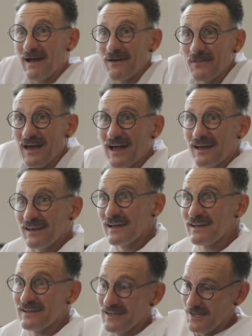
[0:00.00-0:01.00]
about that,
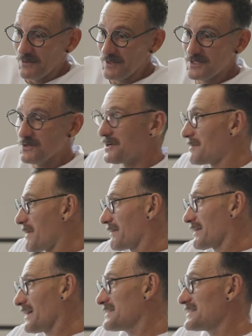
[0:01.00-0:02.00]
like, we're talking
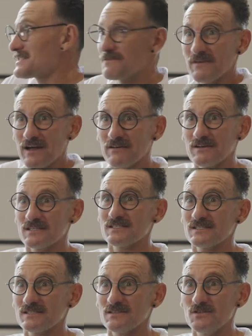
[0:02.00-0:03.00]
about Katie
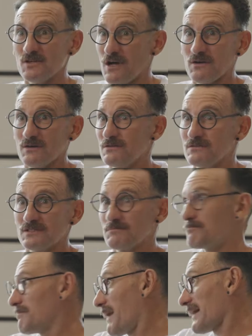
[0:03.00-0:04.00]
Zaferis, you know, who's
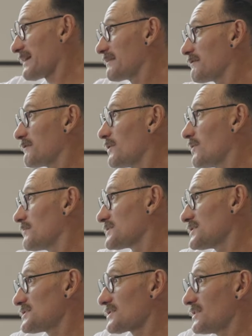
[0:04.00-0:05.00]
back in form and
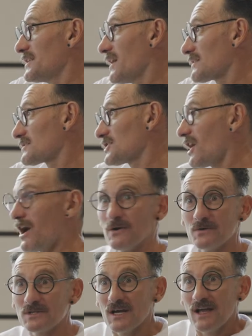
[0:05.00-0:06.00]
she's got a young
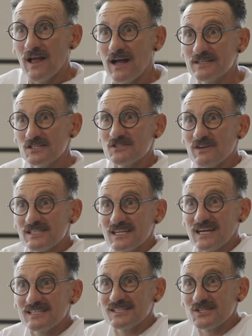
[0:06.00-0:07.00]
child and she's racing
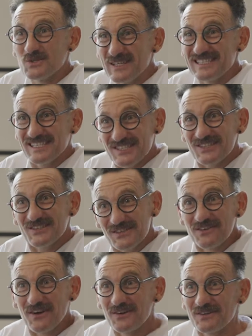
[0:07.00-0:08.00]
against a
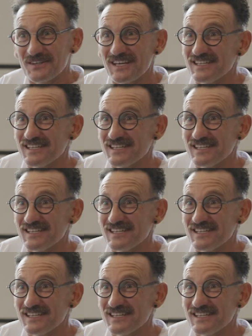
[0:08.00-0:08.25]
22-year-old.